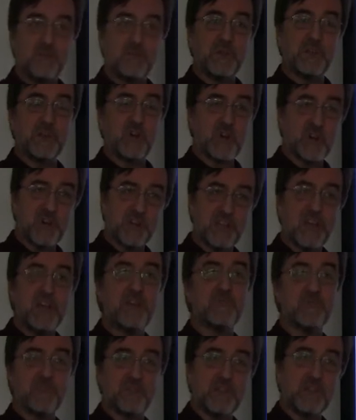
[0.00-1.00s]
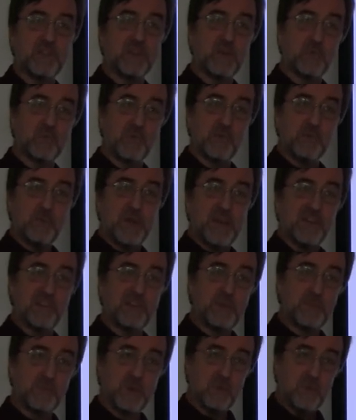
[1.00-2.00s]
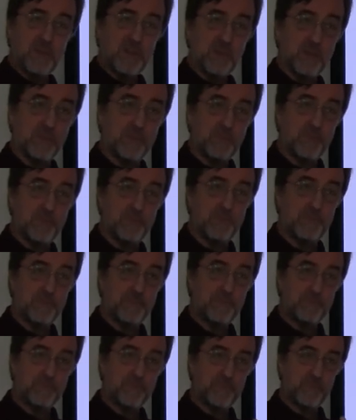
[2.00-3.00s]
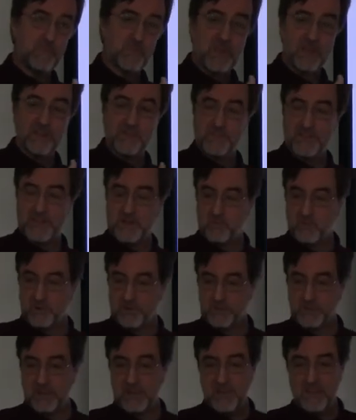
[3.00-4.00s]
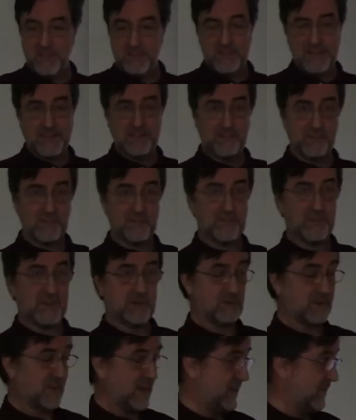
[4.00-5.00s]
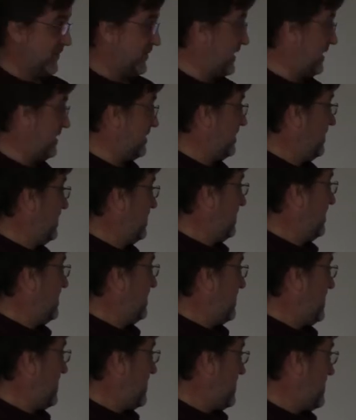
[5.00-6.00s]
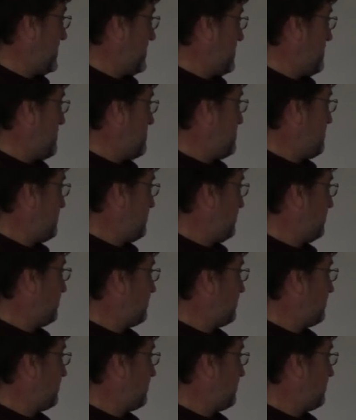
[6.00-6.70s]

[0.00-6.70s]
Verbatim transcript: but heard everything that was passed in between them. So how does that work? That is the secret handshake. Um,